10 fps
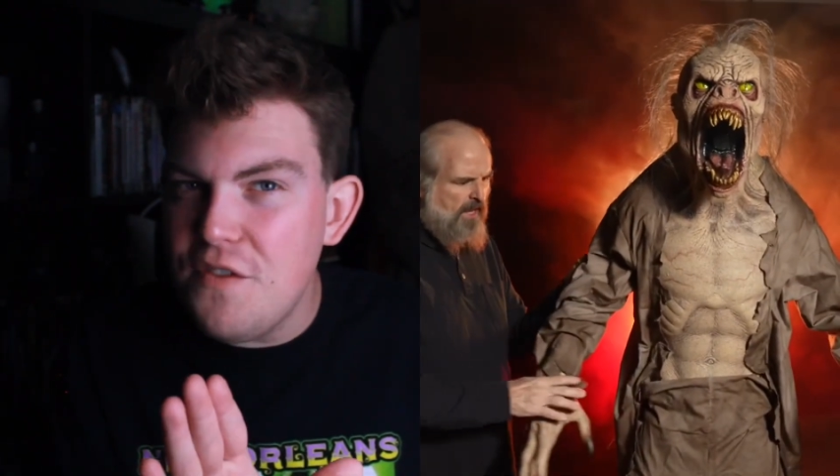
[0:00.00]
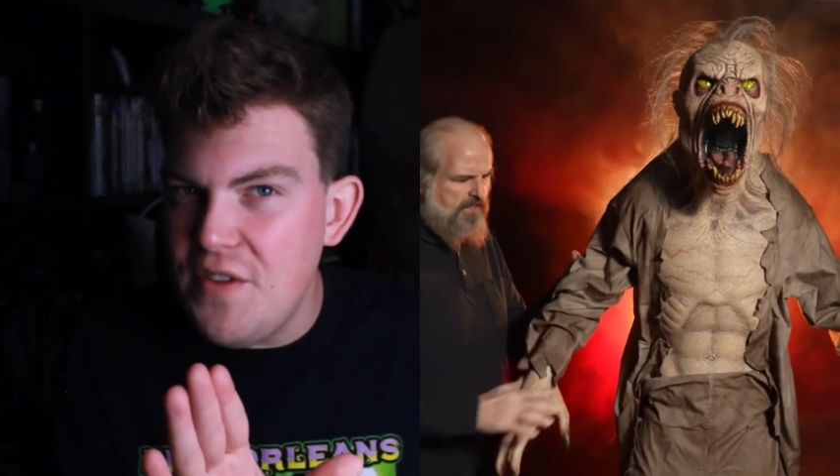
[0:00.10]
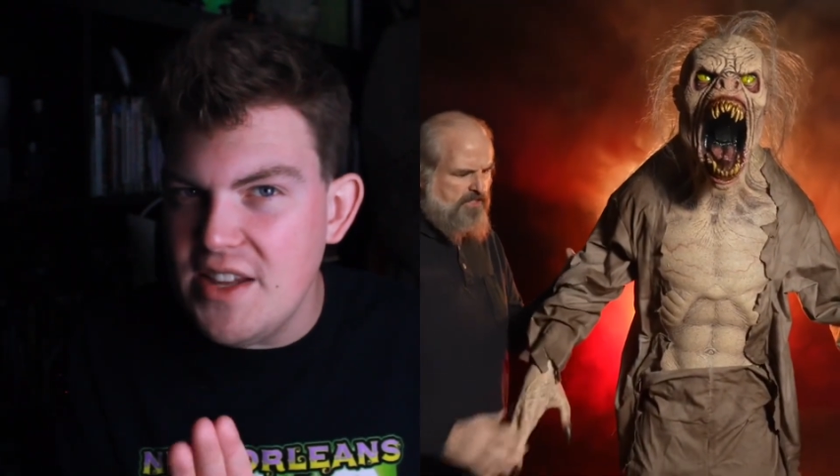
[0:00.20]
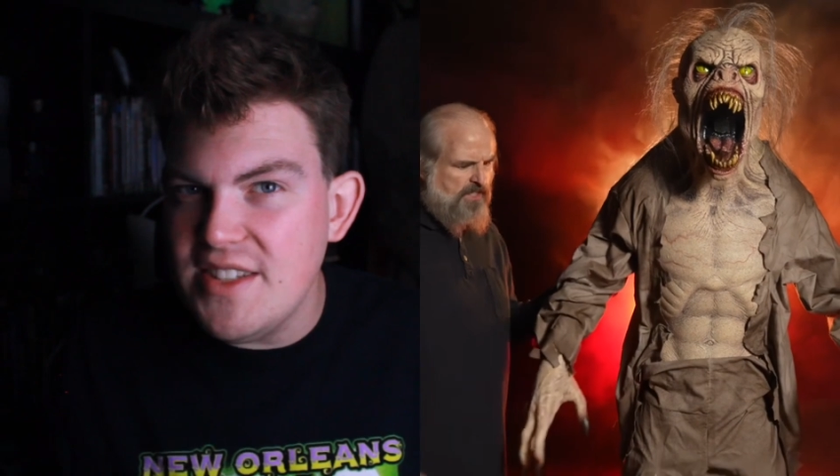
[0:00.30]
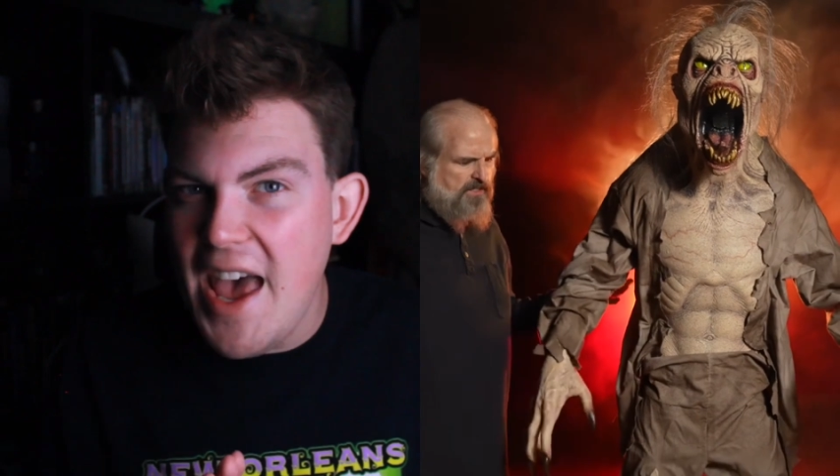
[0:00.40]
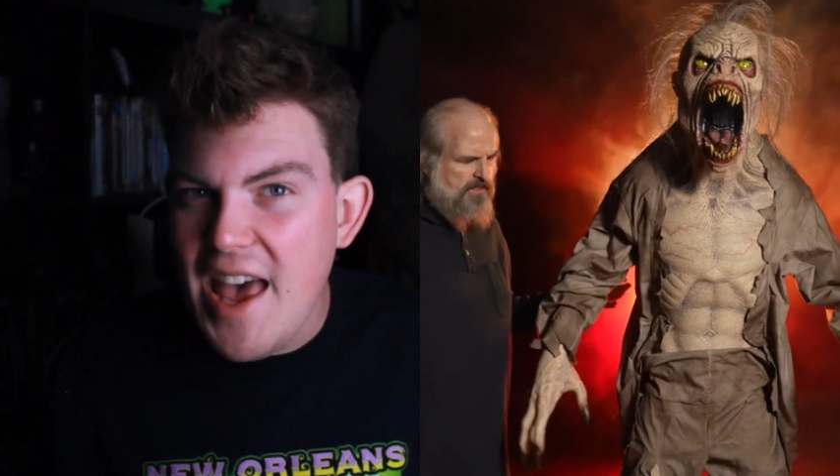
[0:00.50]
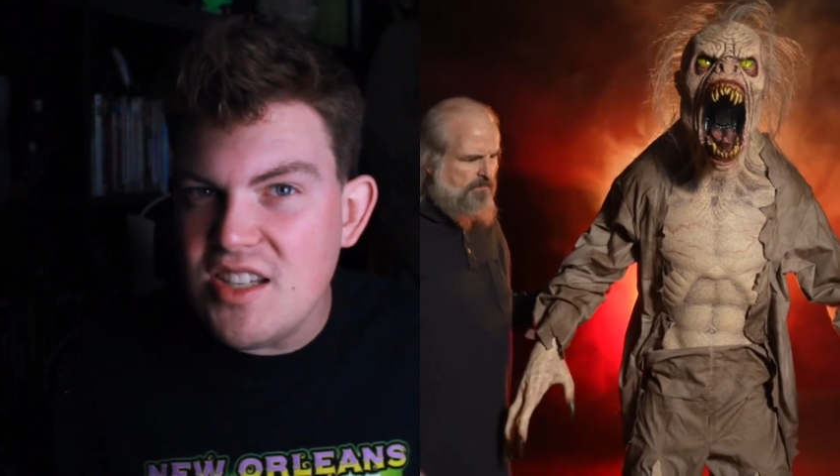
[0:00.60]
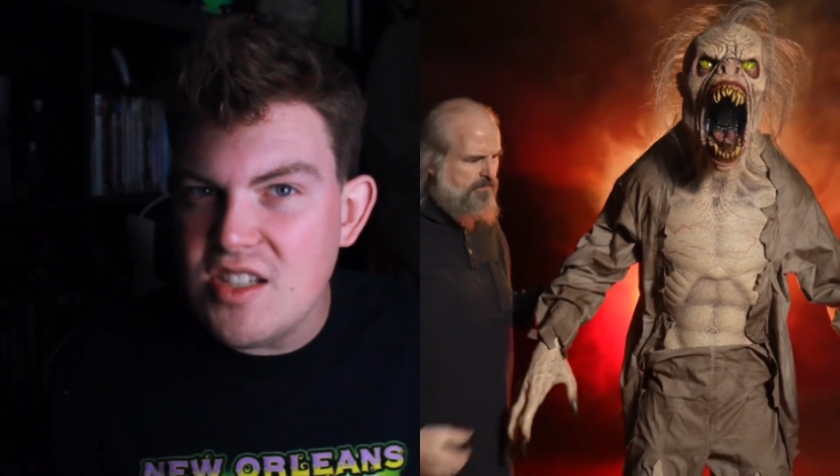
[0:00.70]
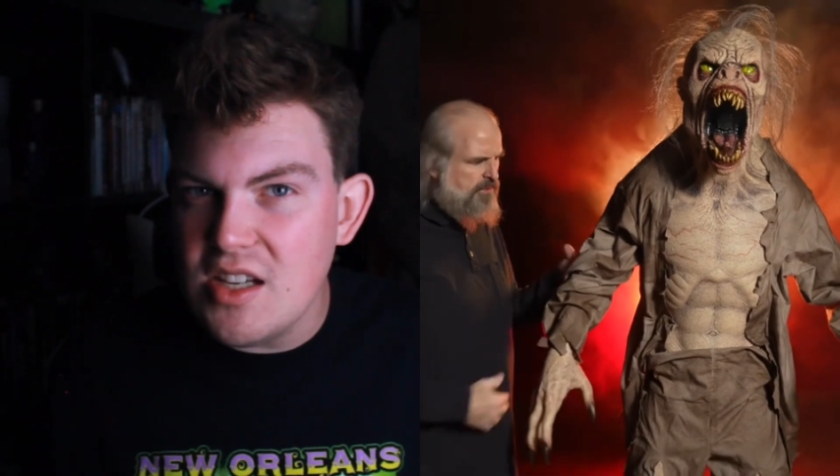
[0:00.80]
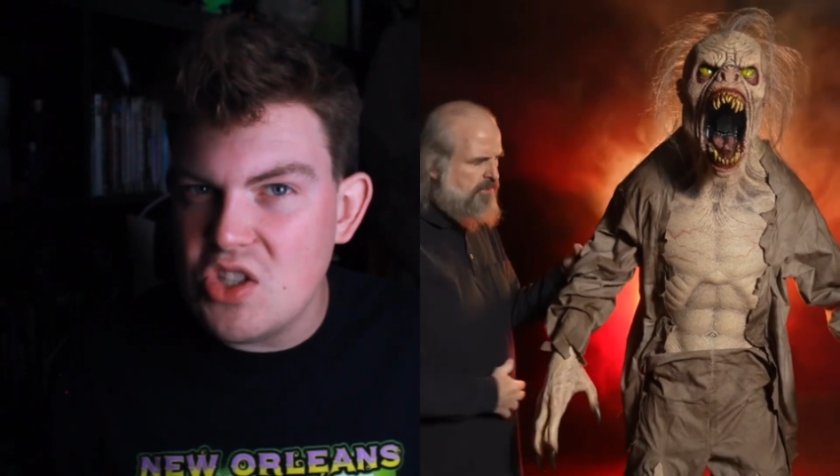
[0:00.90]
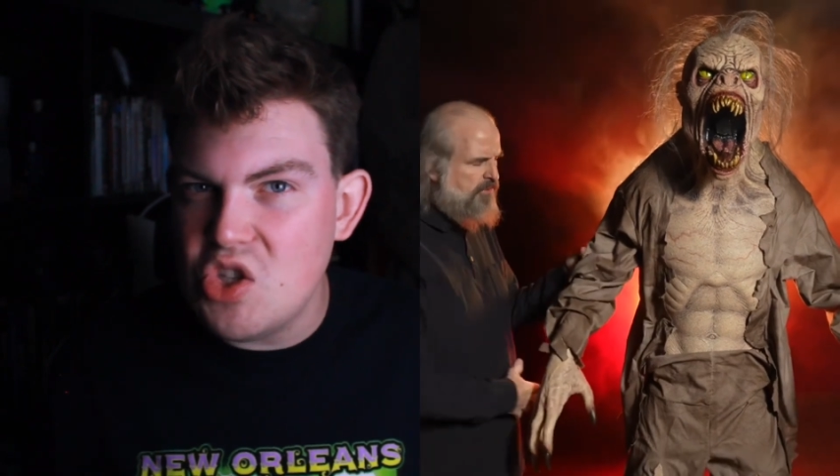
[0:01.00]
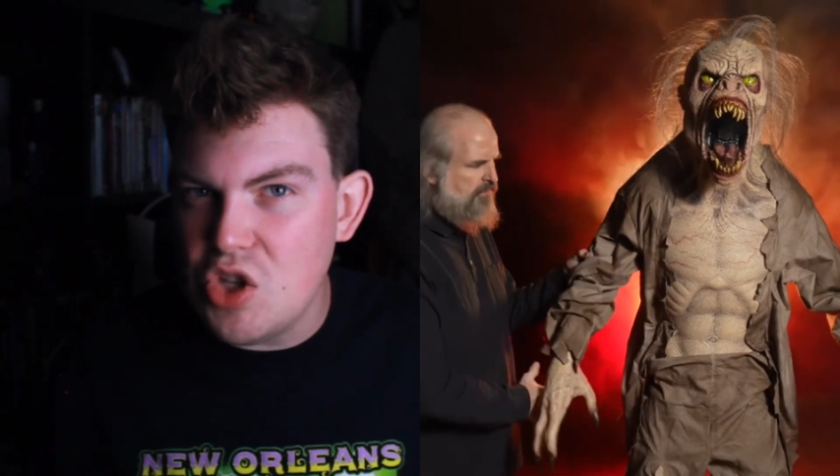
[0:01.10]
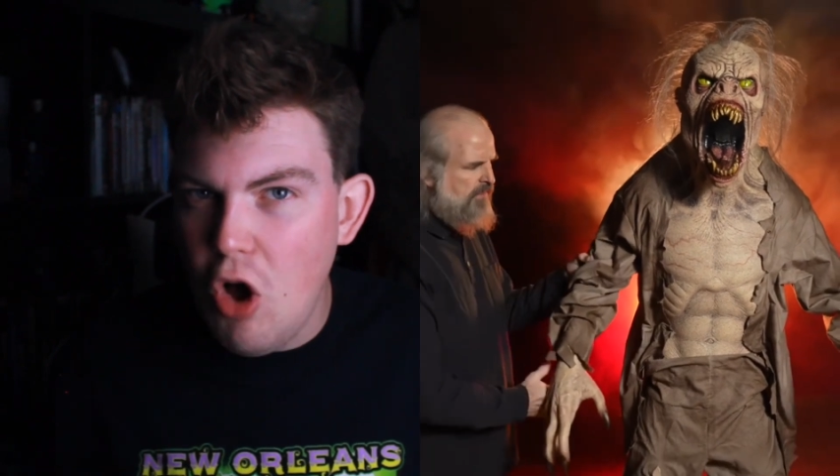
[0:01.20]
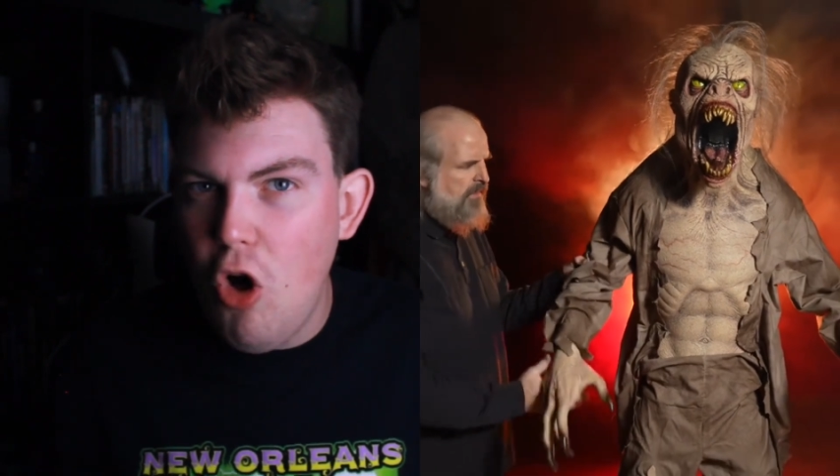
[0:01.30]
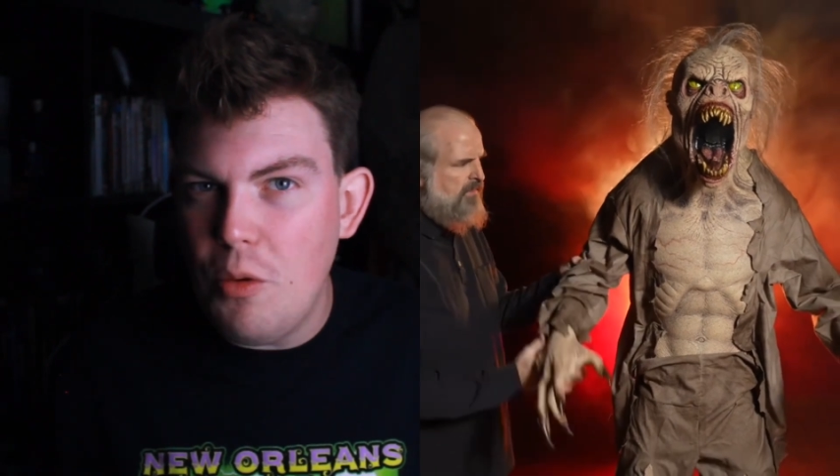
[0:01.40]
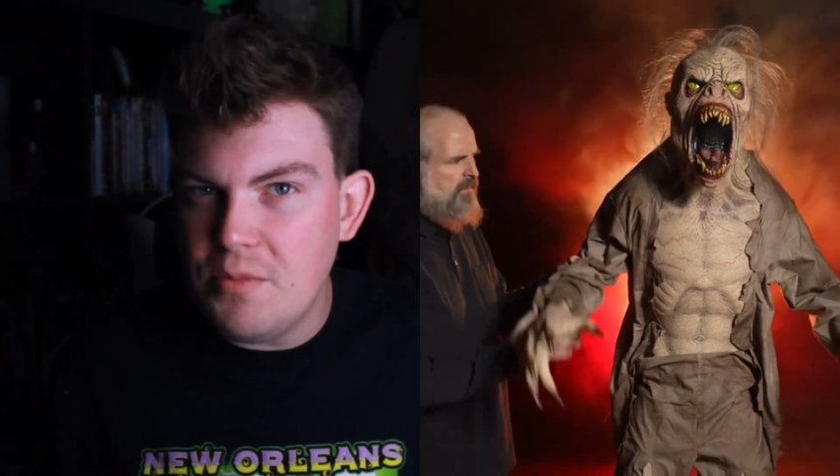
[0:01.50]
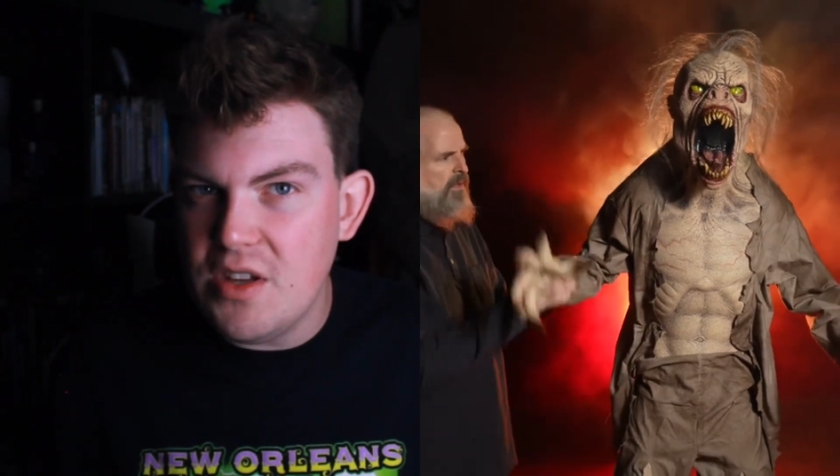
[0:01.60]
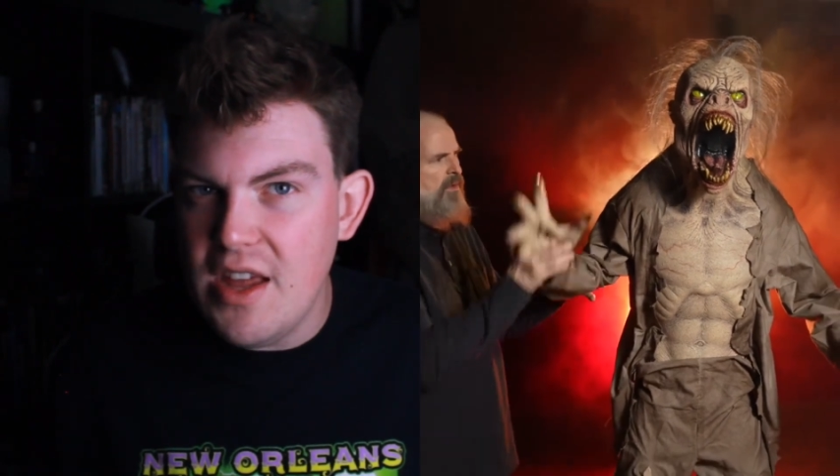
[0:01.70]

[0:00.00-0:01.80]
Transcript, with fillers: the fantastic sculpt